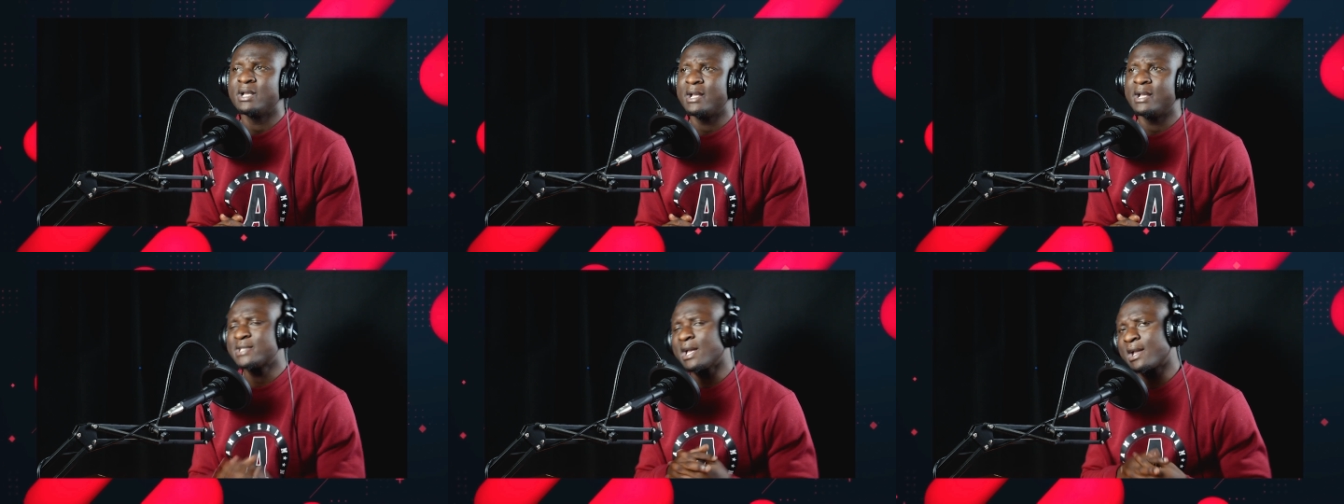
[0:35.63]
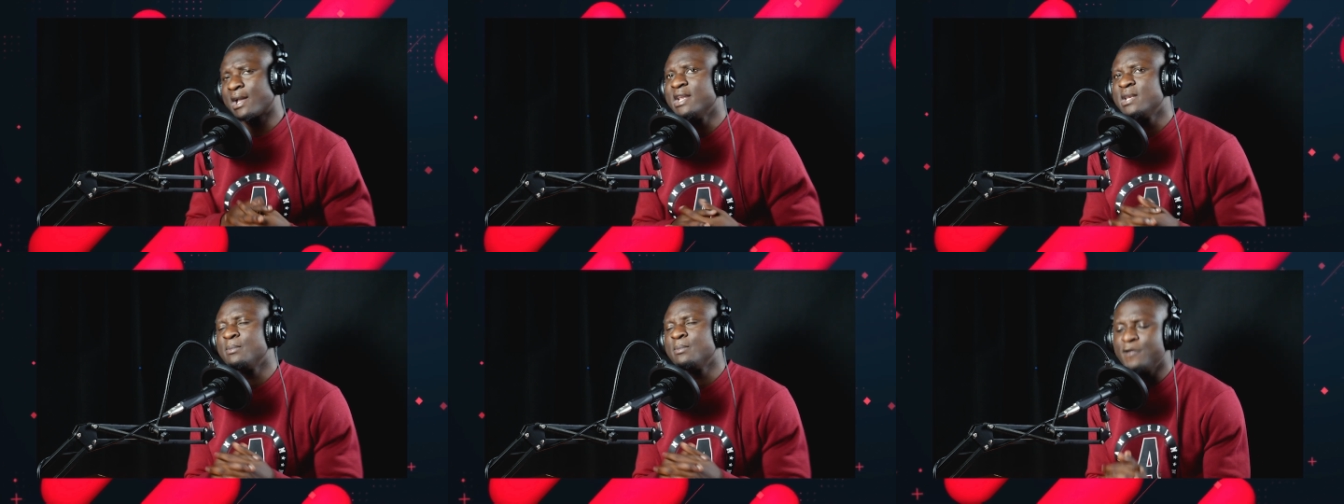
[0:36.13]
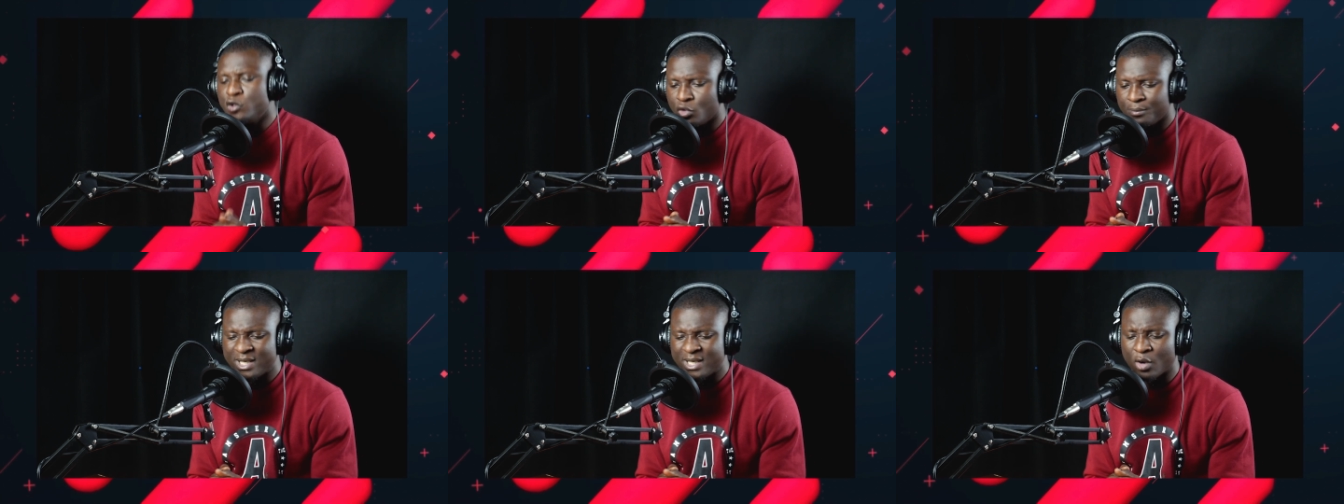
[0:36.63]
A Saka lady be
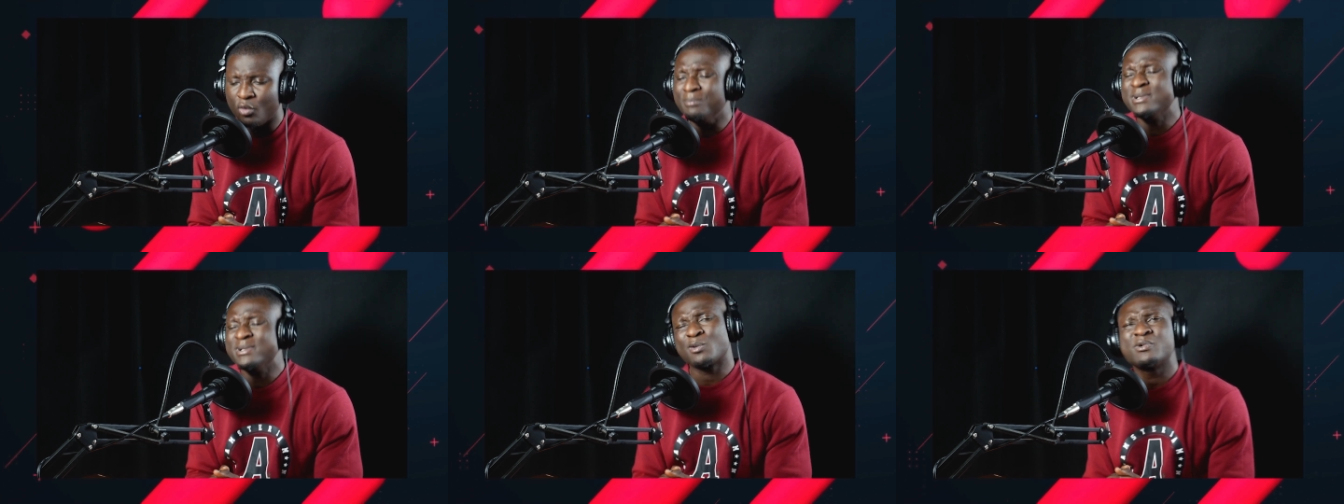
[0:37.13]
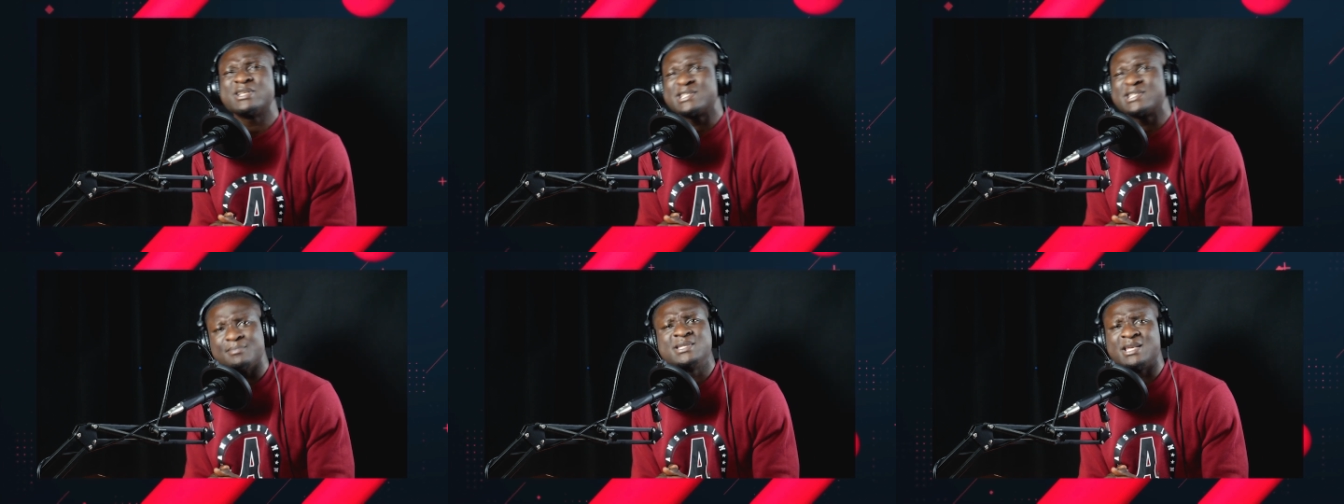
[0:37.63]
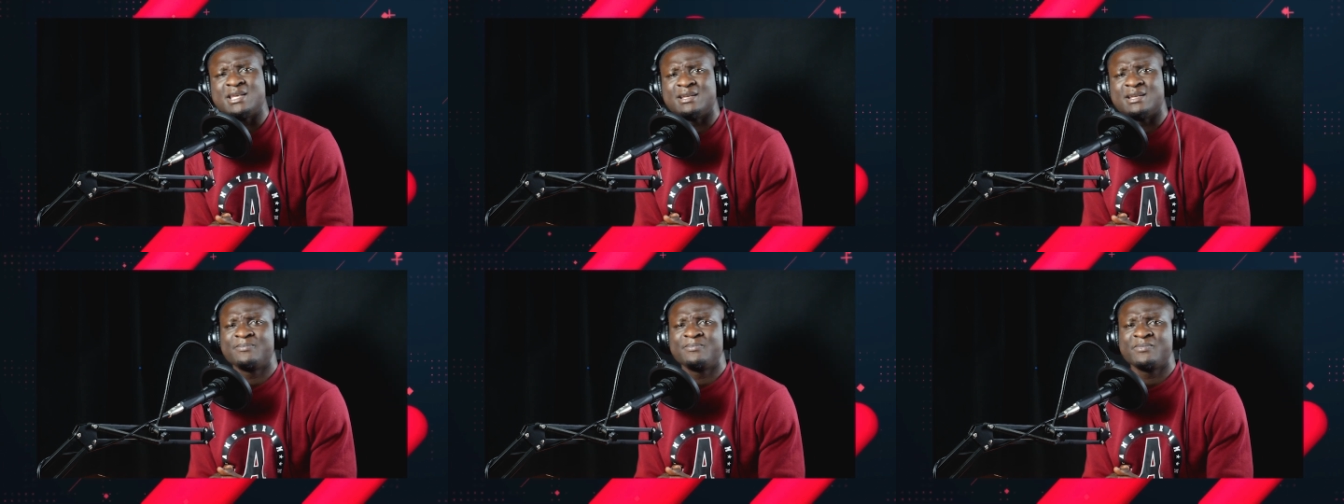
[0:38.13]
video be that will be some question. Be
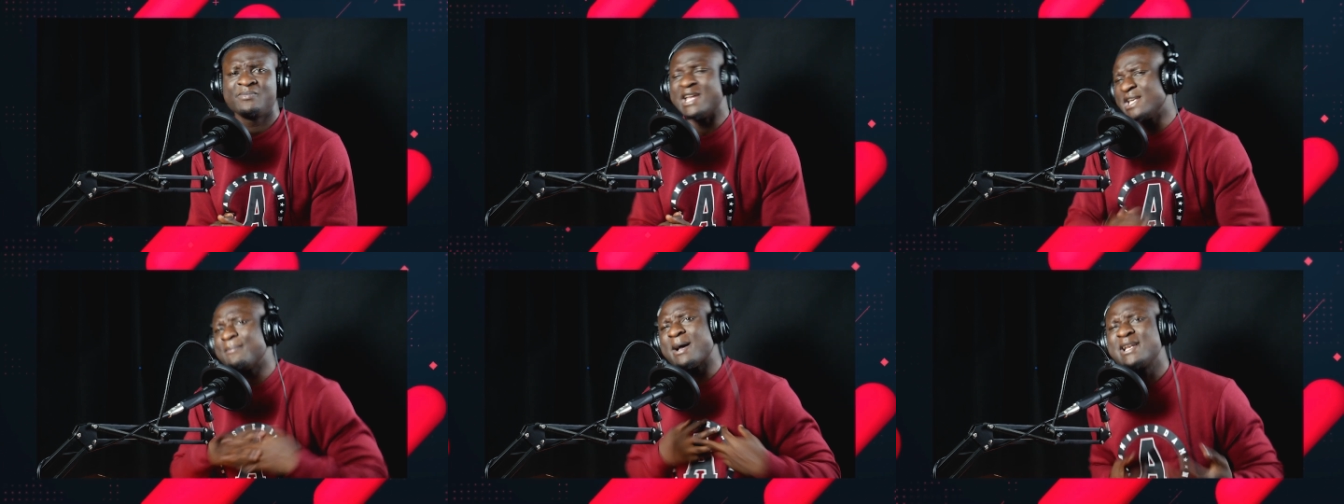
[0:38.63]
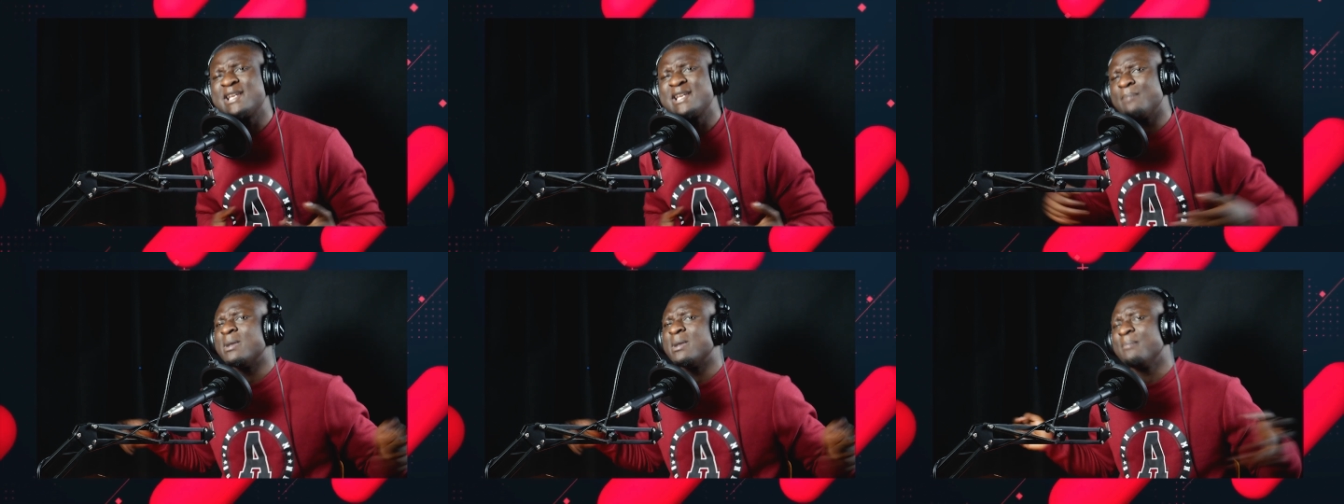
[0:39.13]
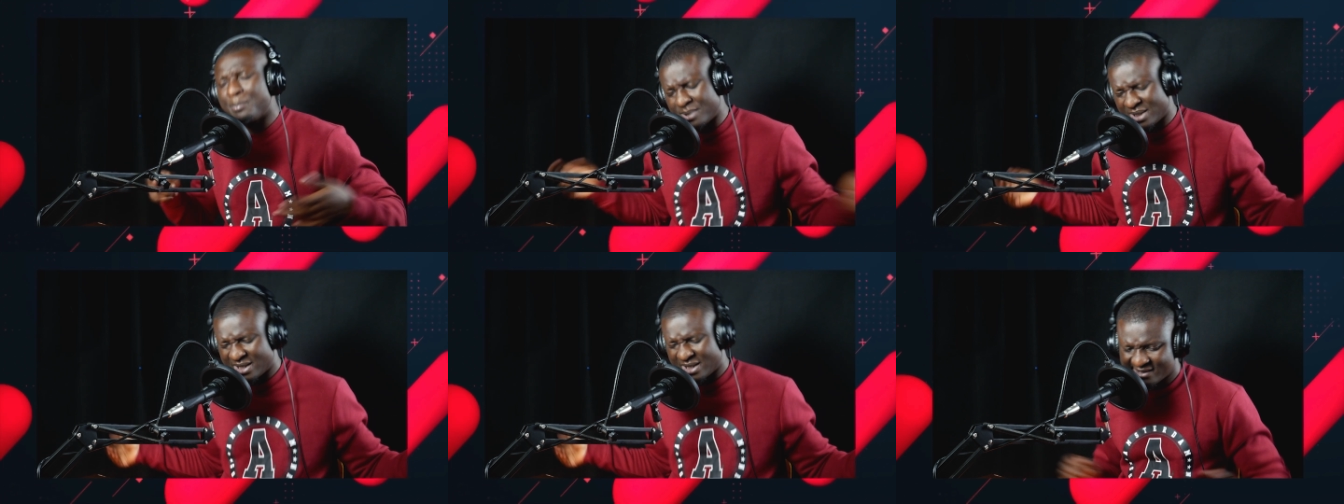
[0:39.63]
say, a dear Baden and Mamma
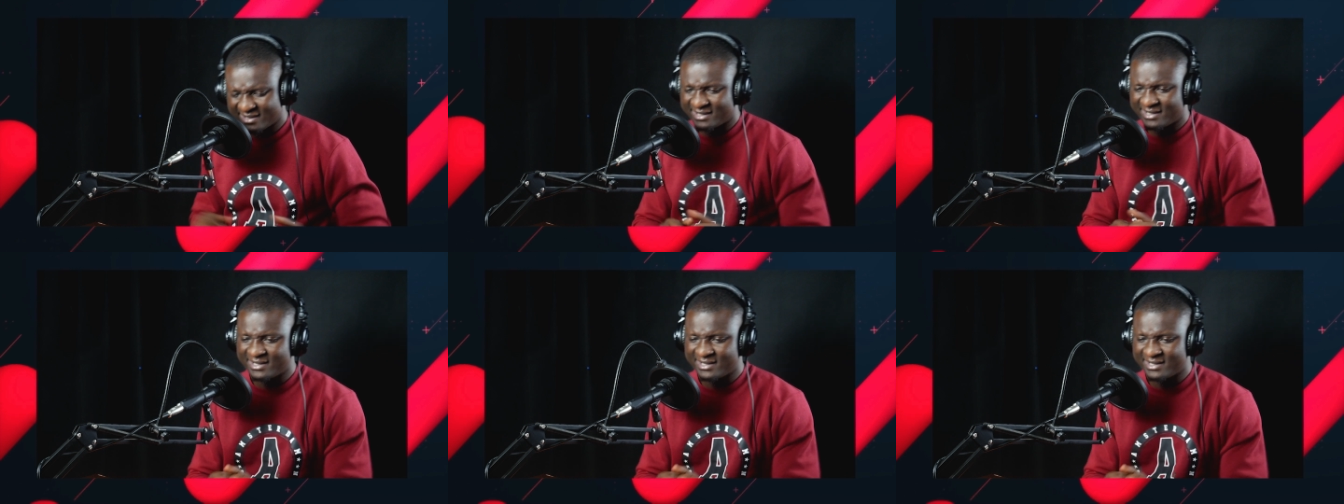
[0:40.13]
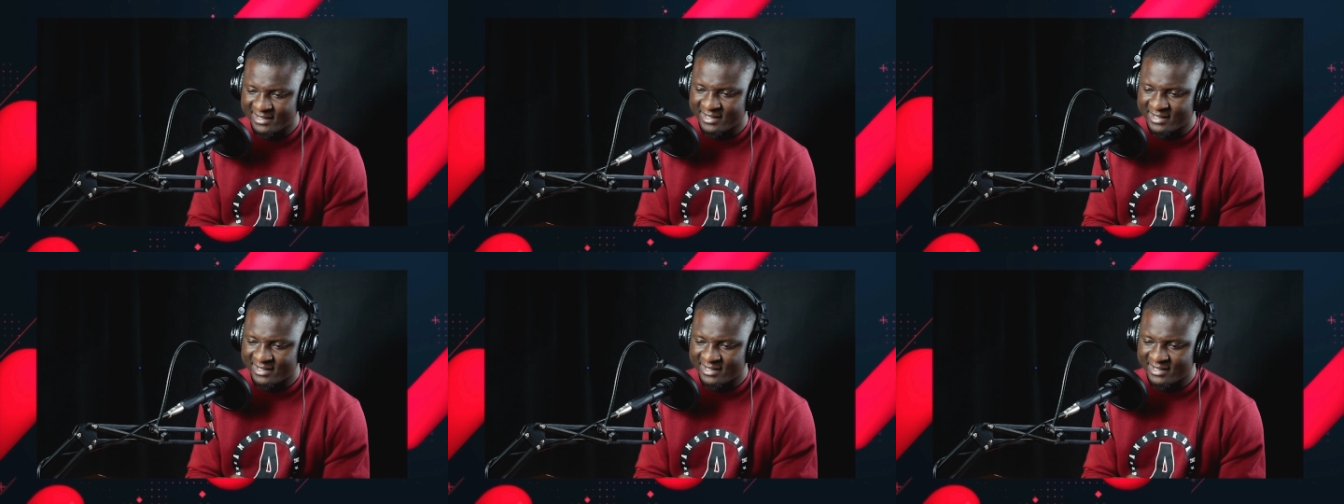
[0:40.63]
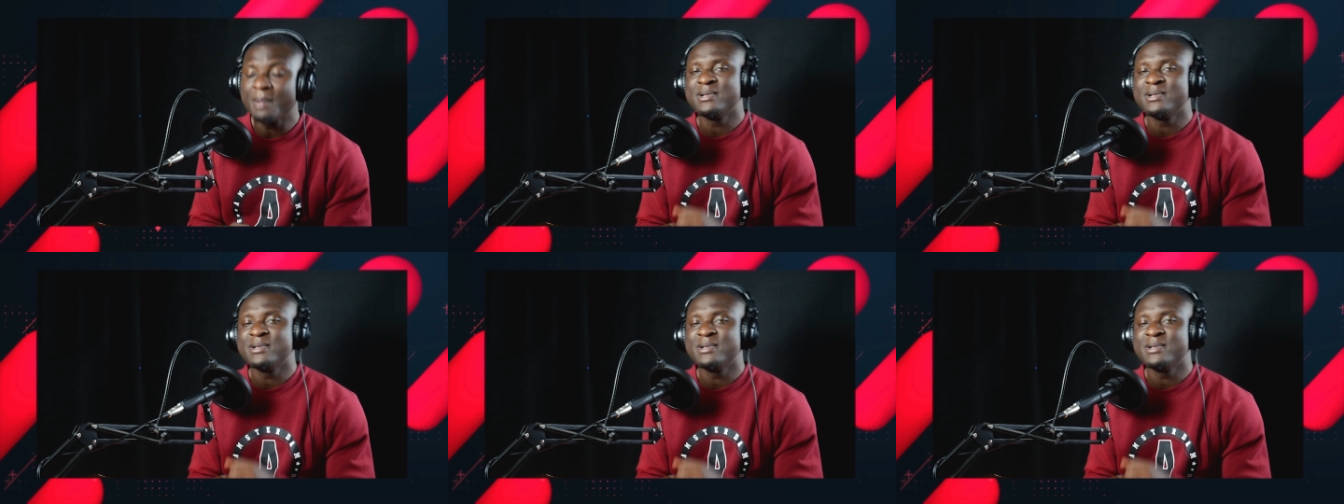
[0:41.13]
Pay. You will